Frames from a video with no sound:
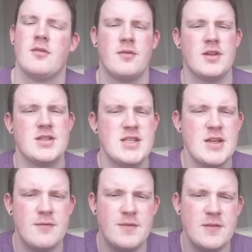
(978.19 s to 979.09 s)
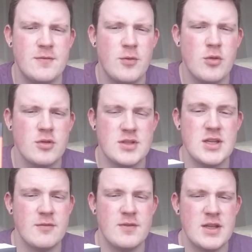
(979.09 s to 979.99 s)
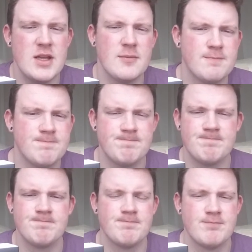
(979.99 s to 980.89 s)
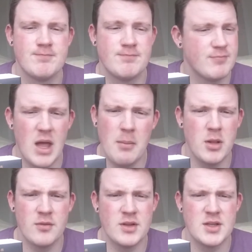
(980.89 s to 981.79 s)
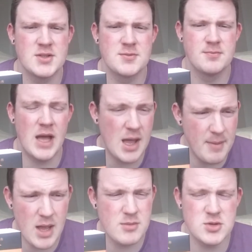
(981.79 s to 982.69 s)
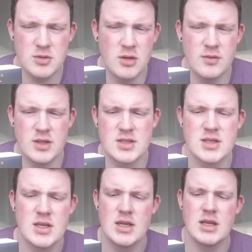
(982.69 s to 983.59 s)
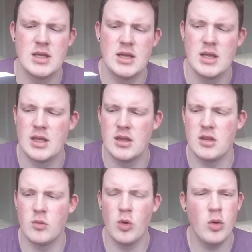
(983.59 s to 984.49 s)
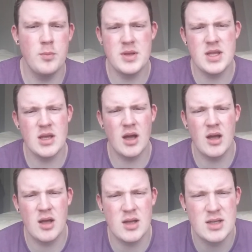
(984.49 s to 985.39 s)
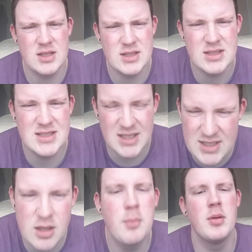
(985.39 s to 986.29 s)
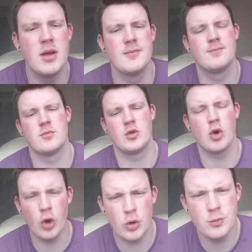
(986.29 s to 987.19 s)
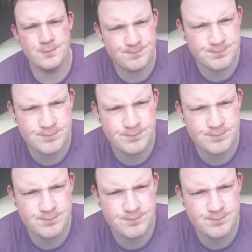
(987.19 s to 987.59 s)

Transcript: for the TFV4, TFV8, I'm loving this. I'm absolutely loving this. There will be a sextuplet coil